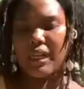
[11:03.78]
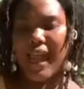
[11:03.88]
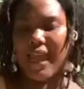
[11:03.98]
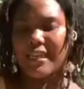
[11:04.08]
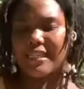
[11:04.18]
and
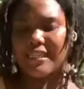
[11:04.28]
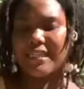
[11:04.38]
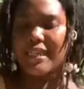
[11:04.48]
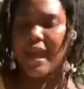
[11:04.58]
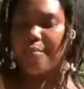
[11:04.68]
unkindness
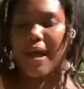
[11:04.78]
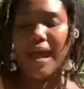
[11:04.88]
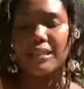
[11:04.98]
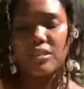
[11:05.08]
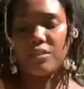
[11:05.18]
did not
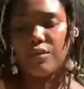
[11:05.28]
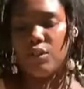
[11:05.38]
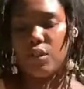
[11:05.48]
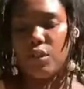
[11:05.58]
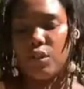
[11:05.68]
positively
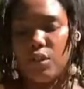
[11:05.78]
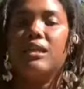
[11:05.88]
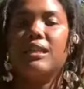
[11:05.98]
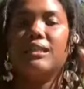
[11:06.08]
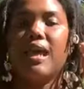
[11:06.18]

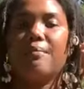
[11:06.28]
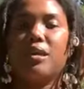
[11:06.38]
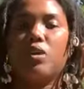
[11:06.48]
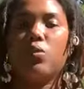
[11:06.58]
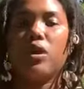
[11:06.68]
does not
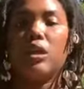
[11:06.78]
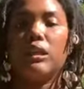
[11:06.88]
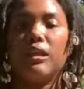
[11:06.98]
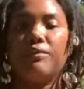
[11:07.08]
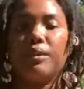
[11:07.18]
mean we are
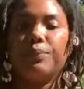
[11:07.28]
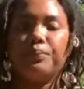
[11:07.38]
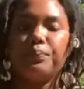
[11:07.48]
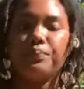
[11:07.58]
loving.